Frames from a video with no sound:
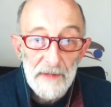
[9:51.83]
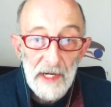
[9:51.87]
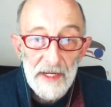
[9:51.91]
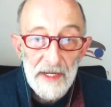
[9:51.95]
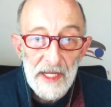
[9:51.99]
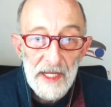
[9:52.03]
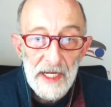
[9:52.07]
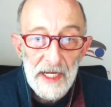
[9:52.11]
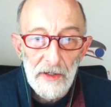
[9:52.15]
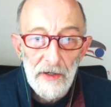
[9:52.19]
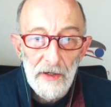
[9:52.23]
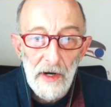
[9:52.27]
I
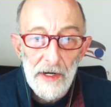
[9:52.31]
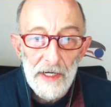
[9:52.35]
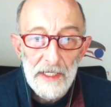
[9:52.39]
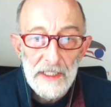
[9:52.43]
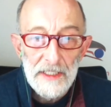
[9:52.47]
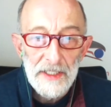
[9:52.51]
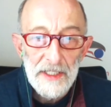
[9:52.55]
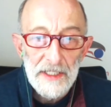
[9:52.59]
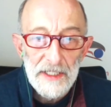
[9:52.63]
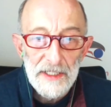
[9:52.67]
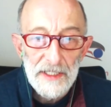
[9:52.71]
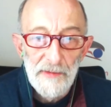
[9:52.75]
think your
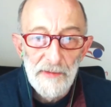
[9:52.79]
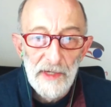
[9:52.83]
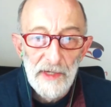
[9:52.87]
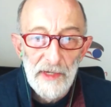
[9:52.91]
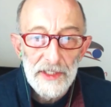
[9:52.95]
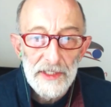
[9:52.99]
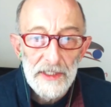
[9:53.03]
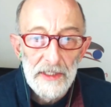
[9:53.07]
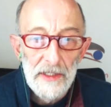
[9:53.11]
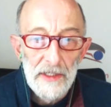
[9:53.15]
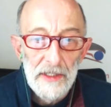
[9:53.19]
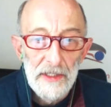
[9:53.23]
audience is
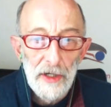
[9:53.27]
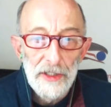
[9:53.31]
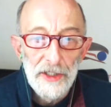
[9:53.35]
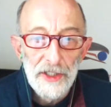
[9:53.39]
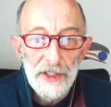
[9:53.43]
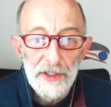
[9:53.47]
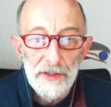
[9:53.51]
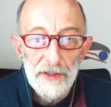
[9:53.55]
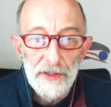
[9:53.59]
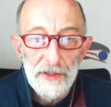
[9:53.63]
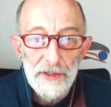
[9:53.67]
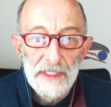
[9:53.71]
much
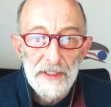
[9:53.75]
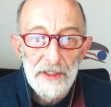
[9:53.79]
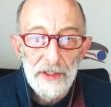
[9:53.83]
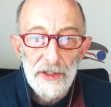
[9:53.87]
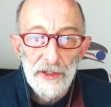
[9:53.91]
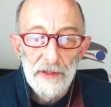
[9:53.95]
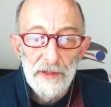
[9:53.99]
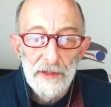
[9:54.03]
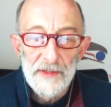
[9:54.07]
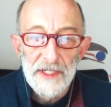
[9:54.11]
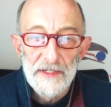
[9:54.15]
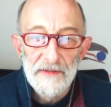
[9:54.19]
larger in
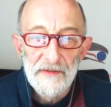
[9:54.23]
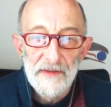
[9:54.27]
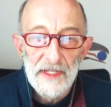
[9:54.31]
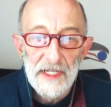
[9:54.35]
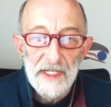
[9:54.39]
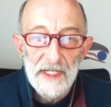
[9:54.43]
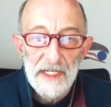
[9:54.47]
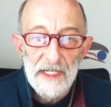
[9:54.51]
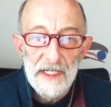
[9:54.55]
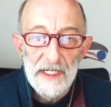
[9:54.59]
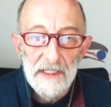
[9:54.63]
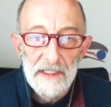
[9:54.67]
terms of
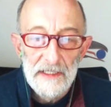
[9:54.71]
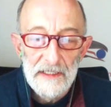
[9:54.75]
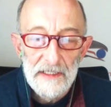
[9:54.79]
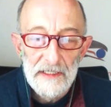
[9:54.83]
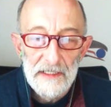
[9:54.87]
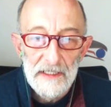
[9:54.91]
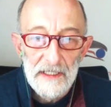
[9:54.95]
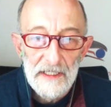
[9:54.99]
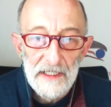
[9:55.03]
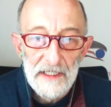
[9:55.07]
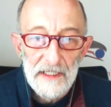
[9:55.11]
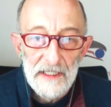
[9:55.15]
the
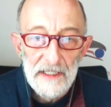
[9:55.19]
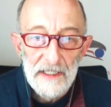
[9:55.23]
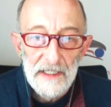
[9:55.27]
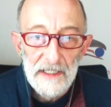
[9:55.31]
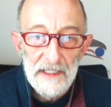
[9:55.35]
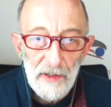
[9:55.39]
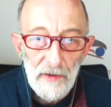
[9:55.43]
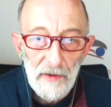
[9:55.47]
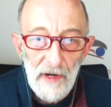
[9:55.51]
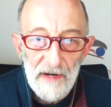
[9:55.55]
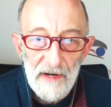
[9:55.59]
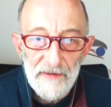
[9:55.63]

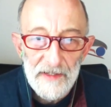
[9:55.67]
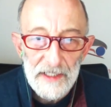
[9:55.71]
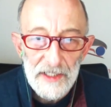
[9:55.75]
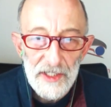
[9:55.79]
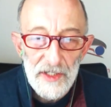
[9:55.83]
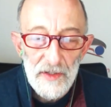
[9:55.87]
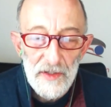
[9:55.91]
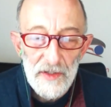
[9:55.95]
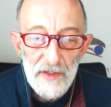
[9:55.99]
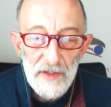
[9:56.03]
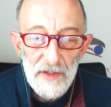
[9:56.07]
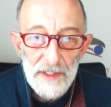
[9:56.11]
demographics
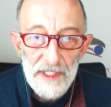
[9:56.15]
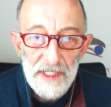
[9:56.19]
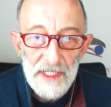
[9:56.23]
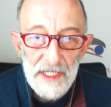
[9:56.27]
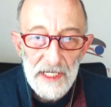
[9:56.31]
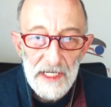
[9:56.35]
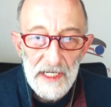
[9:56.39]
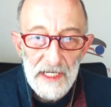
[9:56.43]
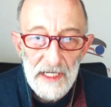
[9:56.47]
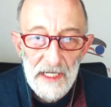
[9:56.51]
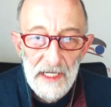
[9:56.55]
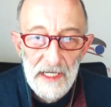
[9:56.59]
towards
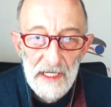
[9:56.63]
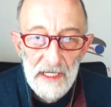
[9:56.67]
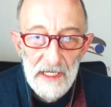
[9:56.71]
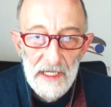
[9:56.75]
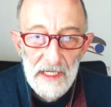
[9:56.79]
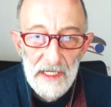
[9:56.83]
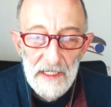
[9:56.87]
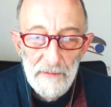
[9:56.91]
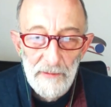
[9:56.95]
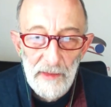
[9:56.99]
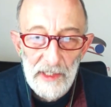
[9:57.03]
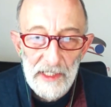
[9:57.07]
the
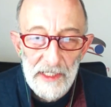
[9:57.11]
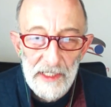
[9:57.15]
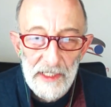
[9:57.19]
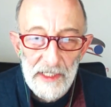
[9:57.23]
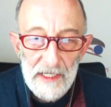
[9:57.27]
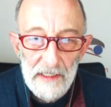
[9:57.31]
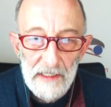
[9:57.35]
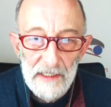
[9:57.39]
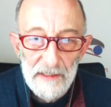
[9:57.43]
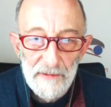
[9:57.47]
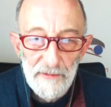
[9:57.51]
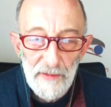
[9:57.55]

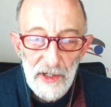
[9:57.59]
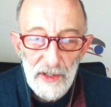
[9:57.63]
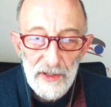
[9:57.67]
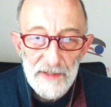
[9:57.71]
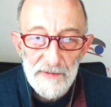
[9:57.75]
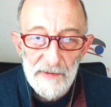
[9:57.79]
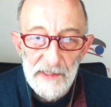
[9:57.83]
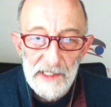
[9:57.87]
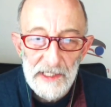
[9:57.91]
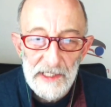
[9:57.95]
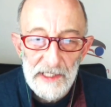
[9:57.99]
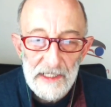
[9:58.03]
millennial and
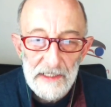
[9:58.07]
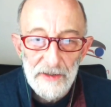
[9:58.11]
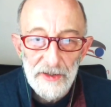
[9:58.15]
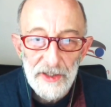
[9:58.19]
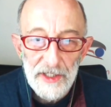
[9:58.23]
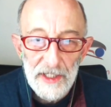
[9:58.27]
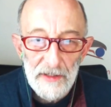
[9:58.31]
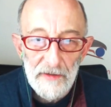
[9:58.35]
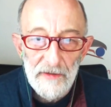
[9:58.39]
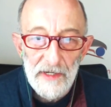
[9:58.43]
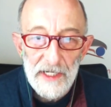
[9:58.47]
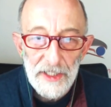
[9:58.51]
post-millennial
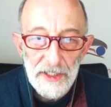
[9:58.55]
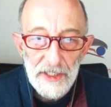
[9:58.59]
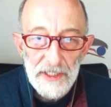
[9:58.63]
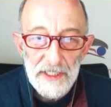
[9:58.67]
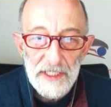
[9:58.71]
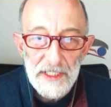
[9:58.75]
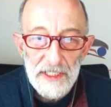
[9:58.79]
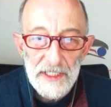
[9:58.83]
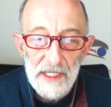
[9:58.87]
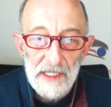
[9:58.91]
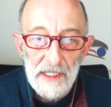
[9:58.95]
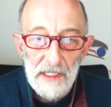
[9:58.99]

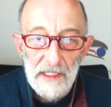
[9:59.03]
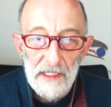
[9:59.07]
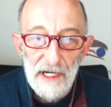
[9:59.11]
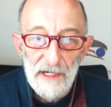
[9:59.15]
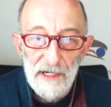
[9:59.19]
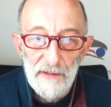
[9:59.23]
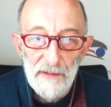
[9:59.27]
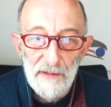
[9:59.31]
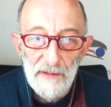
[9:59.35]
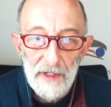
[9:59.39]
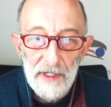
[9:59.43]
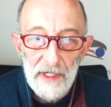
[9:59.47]
generations. I think a
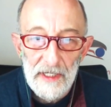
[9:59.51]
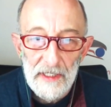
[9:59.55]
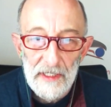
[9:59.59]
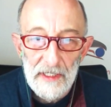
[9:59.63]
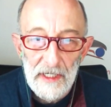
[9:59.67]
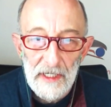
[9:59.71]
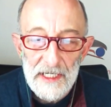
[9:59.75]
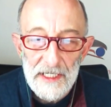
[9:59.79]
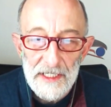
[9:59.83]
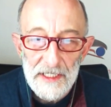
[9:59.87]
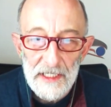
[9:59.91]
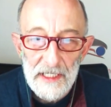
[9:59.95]
lot more young
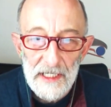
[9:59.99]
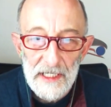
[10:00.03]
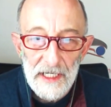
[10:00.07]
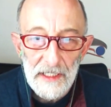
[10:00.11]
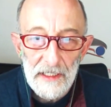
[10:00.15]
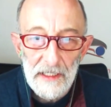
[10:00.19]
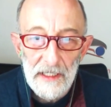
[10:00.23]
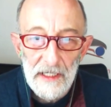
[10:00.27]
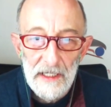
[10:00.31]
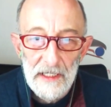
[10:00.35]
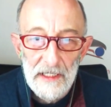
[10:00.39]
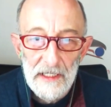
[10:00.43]
guys
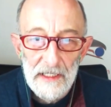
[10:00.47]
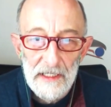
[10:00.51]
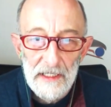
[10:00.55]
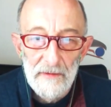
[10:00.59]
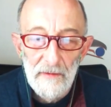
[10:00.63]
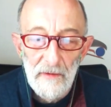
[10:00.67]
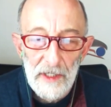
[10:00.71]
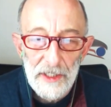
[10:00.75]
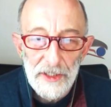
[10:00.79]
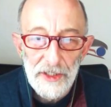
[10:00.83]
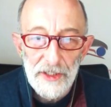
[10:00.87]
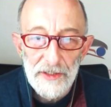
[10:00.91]

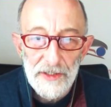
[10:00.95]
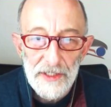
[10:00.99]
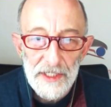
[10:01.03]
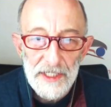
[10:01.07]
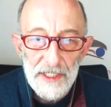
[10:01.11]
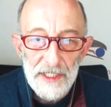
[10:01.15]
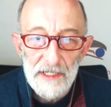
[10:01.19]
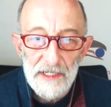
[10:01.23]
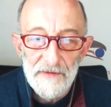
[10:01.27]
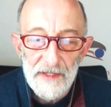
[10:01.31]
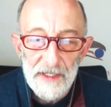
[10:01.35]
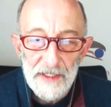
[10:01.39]
watch your
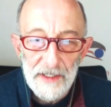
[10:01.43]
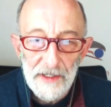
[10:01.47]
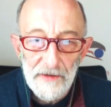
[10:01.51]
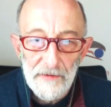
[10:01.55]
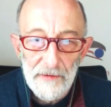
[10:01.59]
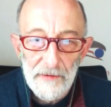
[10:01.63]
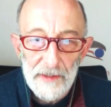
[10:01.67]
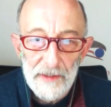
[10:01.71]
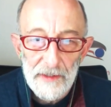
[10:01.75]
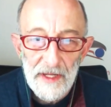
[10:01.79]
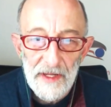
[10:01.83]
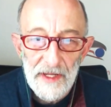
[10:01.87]
stuff than you
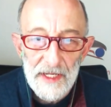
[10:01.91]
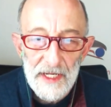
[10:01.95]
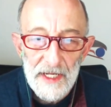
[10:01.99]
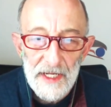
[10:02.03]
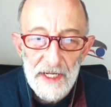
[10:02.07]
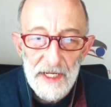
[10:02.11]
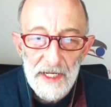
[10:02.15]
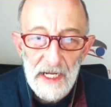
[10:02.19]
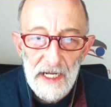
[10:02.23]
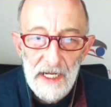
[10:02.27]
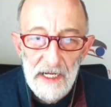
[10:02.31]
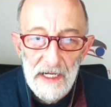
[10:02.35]
would think.